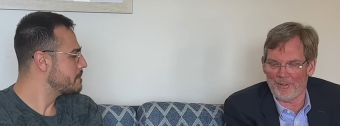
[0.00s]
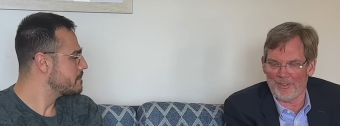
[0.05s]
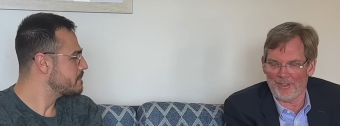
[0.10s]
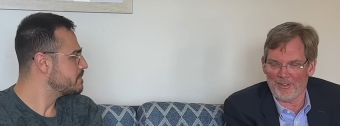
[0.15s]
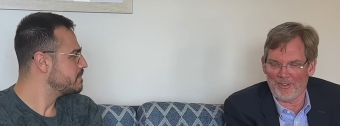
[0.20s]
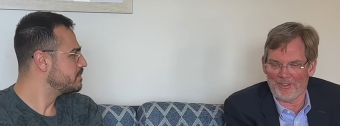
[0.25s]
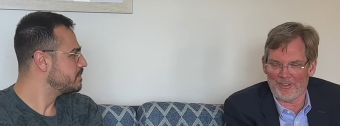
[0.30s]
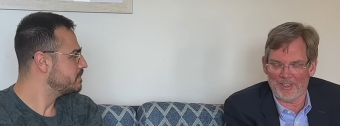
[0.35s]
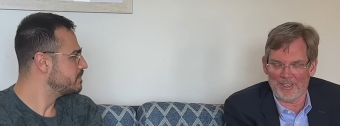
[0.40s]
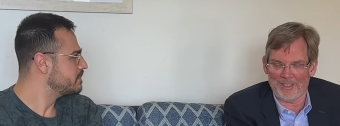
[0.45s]

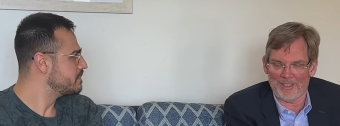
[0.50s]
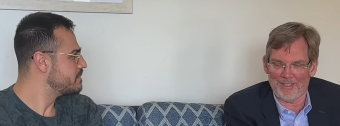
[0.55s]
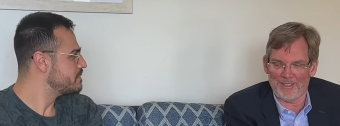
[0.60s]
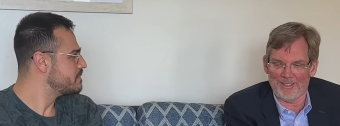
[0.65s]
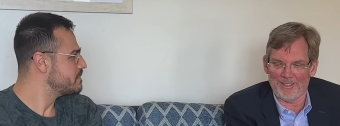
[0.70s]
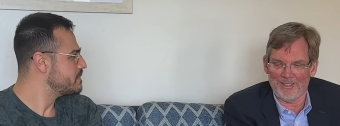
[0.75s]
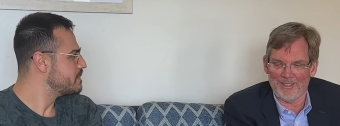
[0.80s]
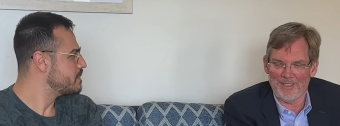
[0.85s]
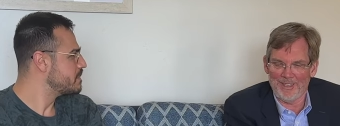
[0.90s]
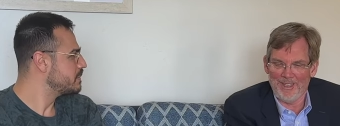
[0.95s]
Speaker 1: This uh,
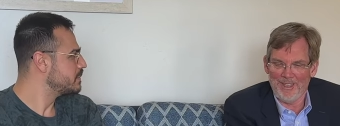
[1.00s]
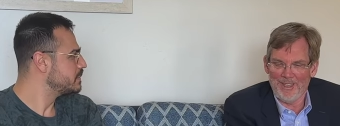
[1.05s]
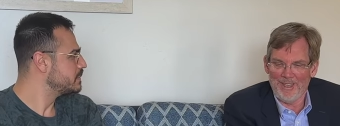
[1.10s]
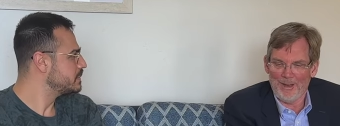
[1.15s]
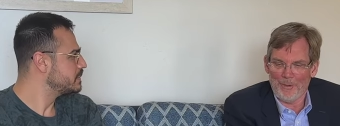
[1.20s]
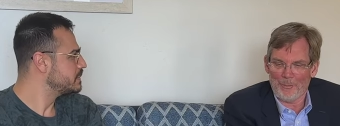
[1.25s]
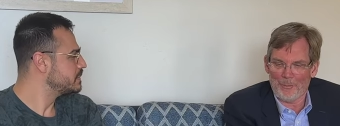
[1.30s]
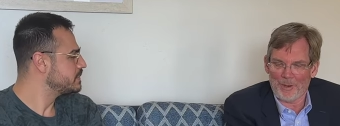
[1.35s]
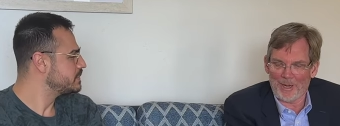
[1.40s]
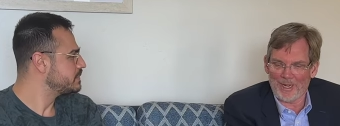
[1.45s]

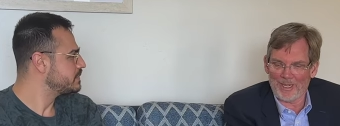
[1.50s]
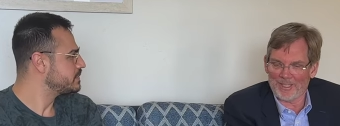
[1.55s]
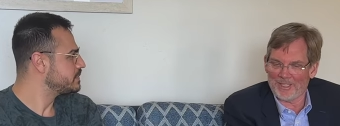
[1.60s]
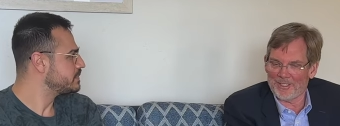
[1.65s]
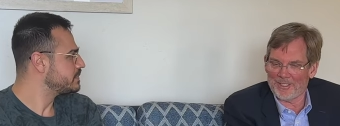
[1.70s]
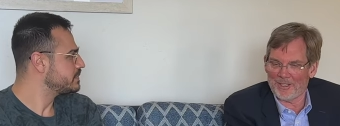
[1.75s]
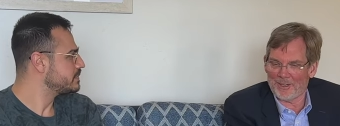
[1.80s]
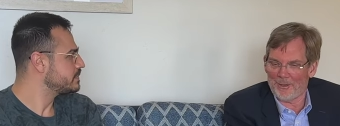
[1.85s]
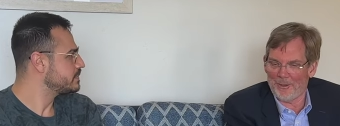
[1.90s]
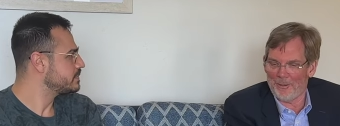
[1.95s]
product is
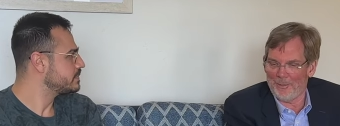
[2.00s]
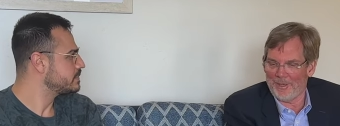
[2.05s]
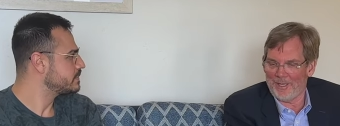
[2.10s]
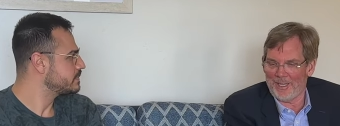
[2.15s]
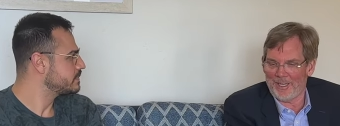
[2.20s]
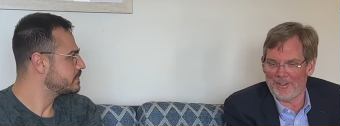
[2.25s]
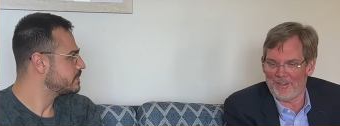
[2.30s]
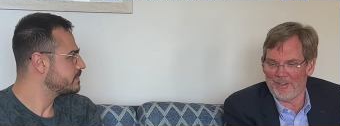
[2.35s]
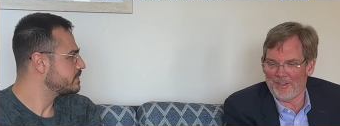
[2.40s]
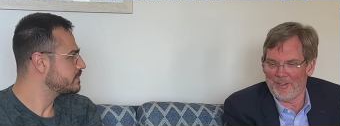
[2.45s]
a
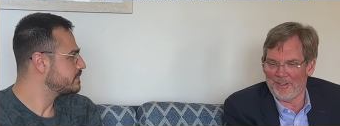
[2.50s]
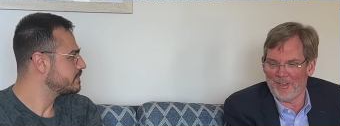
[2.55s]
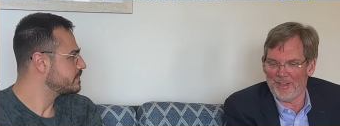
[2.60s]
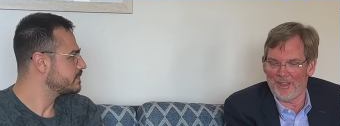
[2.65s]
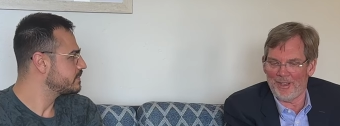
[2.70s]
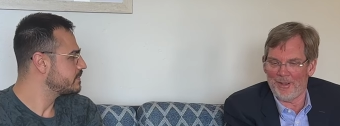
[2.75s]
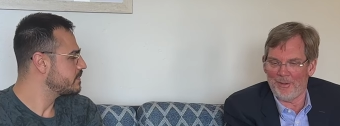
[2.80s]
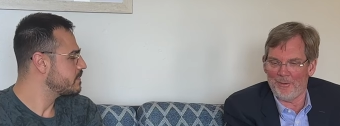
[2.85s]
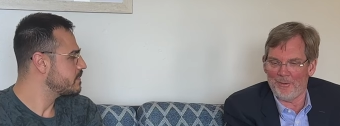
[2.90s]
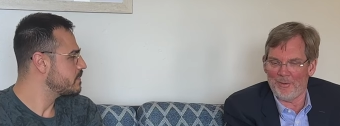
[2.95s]
culmination
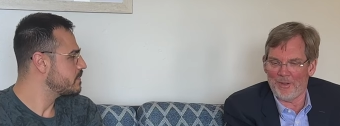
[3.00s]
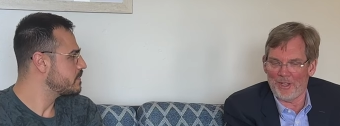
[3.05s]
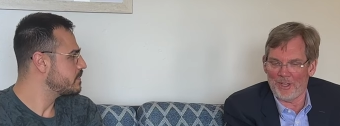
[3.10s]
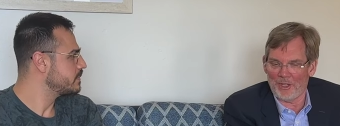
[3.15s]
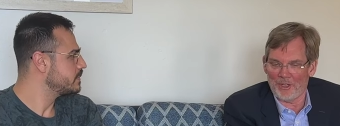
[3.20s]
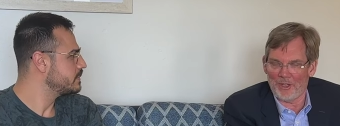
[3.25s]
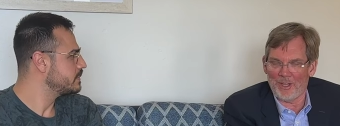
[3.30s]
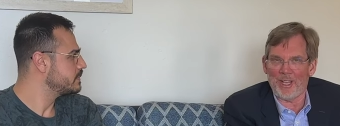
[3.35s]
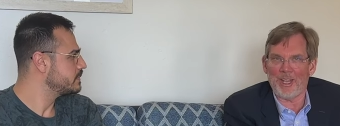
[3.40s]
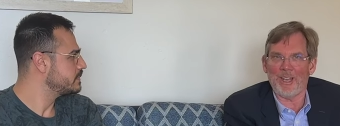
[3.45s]
of a
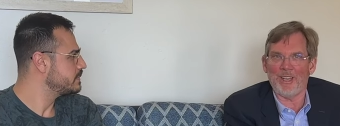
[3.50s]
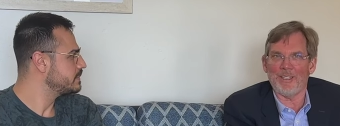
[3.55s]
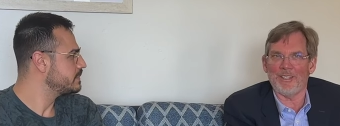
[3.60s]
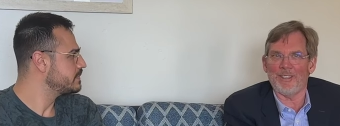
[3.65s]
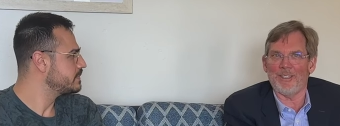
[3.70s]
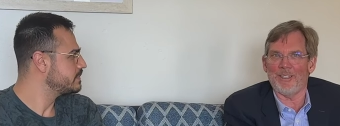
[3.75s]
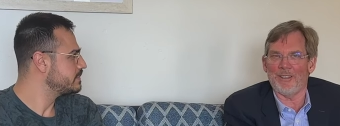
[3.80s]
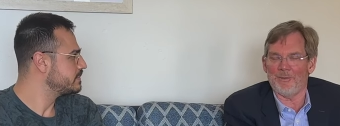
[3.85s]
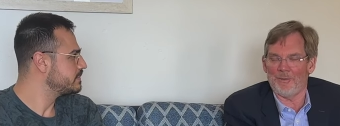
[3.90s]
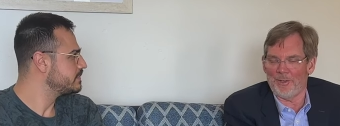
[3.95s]

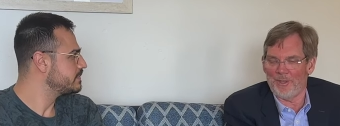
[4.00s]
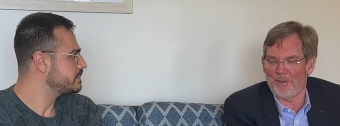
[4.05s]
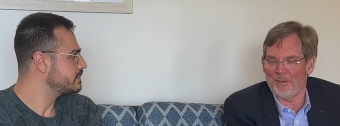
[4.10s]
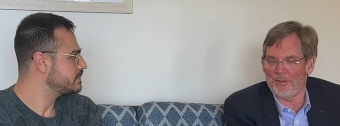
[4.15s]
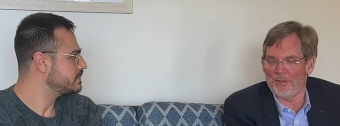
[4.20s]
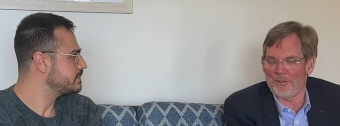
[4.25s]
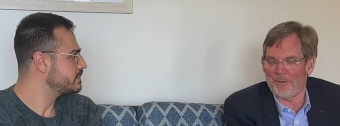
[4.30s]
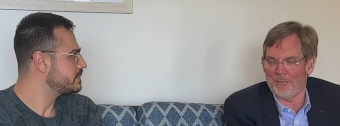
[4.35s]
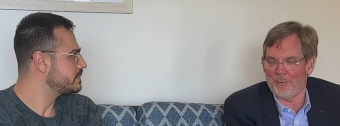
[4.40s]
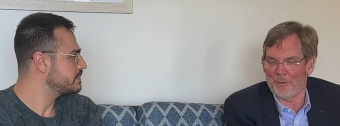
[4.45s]
lot of
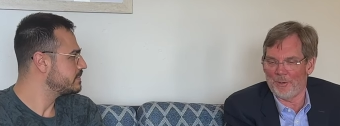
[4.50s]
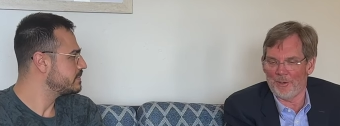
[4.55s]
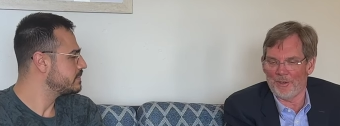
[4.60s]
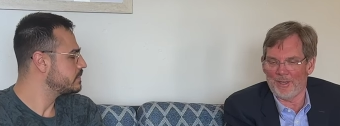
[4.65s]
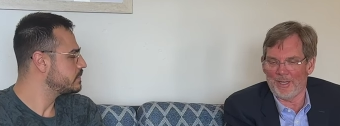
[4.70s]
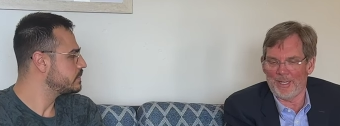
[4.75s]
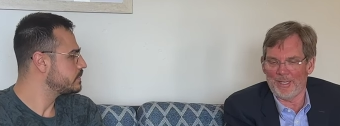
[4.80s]
years of work.